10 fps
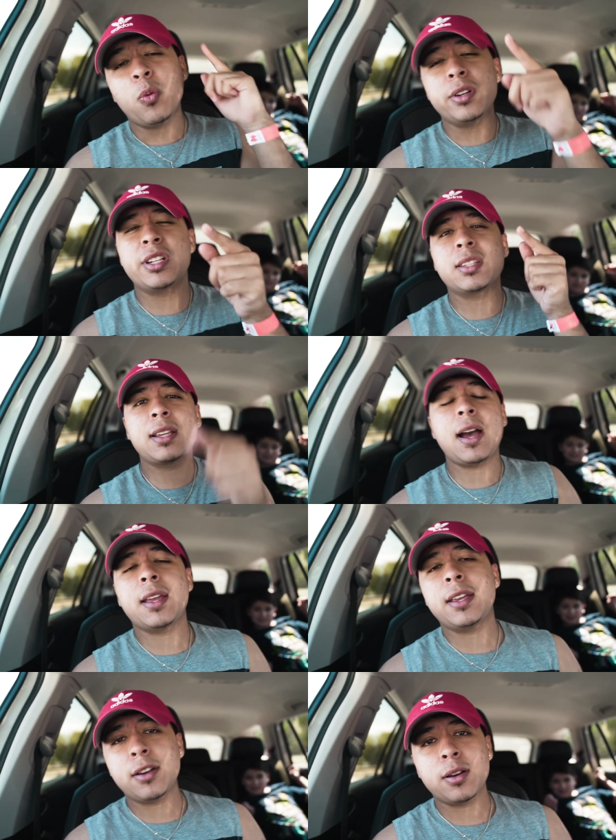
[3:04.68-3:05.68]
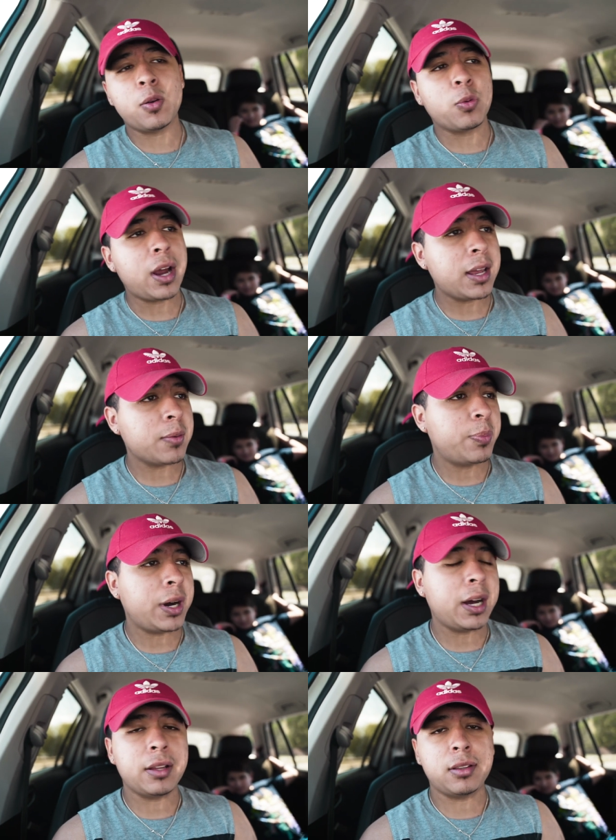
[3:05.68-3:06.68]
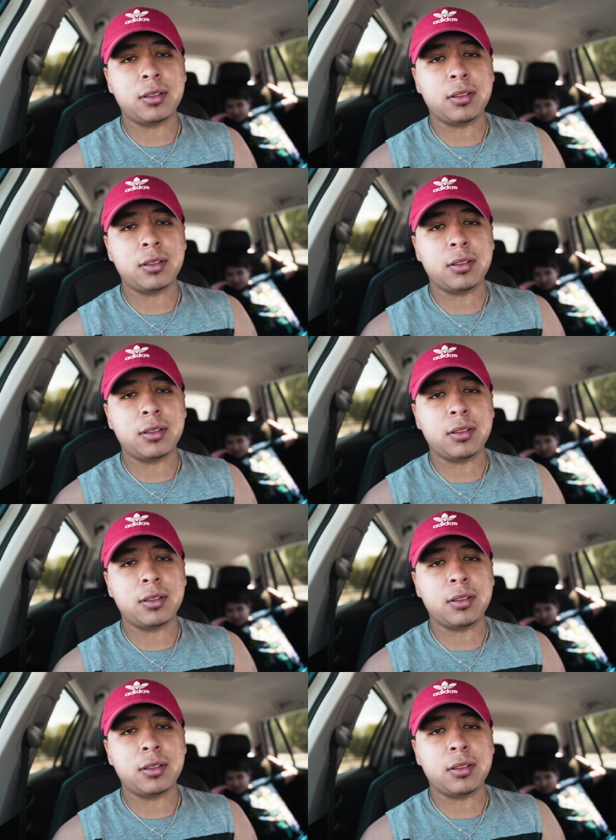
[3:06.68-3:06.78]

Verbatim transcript: We just got here right by